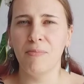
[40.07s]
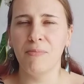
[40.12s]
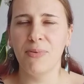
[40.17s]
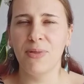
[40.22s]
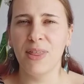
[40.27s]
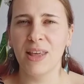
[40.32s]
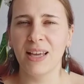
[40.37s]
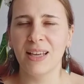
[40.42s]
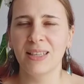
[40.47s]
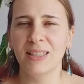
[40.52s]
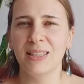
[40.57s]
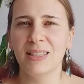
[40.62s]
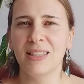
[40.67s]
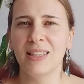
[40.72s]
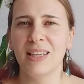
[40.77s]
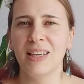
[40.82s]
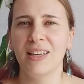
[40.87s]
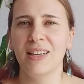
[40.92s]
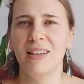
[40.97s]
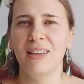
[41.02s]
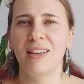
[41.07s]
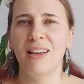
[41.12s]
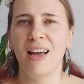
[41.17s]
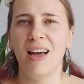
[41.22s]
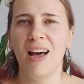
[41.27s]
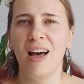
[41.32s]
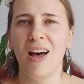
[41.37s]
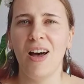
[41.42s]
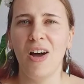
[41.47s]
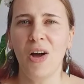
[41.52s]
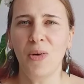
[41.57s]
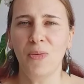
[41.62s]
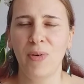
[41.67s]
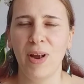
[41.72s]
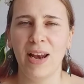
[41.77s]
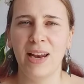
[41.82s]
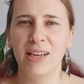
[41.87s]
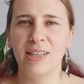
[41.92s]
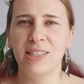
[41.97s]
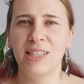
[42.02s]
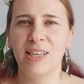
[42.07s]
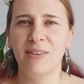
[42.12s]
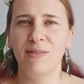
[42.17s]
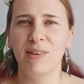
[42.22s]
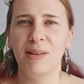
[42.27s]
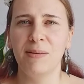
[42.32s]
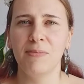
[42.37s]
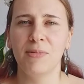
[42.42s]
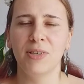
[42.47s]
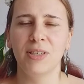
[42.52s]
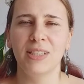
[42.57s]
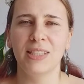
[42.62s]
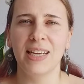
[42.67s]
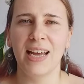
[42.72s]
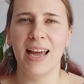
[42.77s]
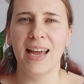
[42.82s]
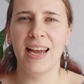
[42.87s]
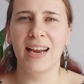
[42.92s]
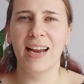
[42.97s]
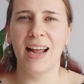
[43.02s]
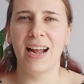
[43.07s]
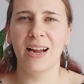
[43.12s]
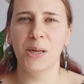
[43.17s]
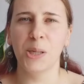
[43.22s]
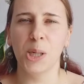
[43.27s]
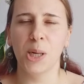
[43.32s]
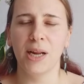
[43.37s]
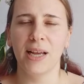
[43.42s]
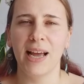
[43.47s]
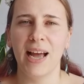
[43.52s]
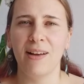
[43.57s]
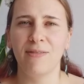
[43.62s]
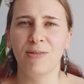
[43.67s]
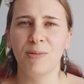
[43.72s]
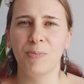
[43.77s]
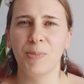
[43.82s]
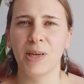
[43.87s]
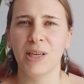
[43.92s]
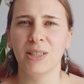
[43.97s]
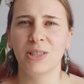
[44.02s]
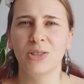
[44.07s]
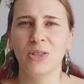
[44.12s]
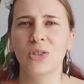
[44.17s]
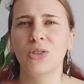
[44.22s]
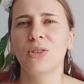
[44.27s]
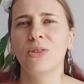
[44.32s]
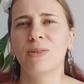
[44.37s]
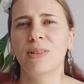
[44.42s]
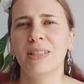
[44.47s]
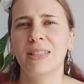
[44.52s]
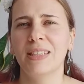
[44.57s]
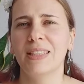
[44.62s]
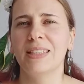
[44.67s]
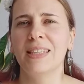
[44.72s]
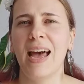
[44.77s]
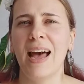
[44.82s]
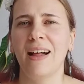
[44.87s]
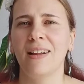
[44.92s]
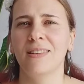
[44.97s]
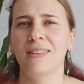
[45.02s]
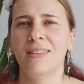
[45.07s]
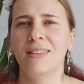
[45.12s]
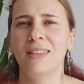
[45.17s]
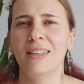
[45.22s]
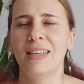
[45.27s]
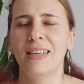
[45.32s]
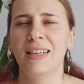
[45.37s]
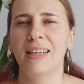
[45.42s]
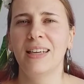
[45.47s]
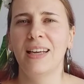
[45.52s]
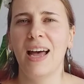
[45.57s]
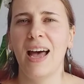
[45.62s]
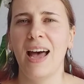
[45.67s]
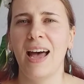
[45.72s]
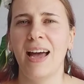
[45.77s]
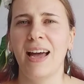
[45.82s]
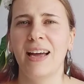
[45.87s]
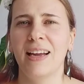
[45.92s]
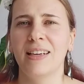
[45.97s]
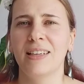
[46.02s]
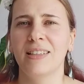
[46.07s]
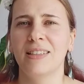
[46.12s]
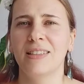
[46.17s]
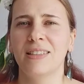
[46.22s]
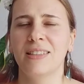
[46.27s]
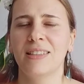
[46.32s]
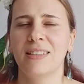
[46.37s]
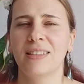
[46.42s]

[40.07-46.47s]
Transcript: Things that are relatively mundane actually have a big story to tell, and